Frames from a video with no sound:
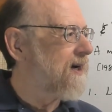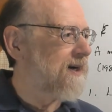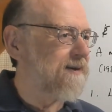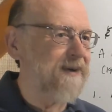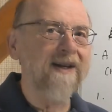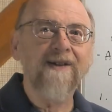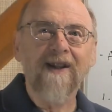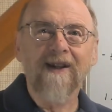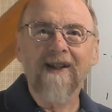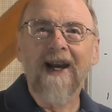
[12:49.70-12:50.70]
because of
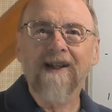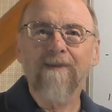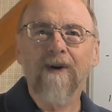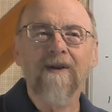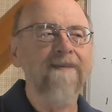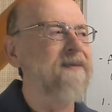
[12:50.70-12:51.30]
the tax burden,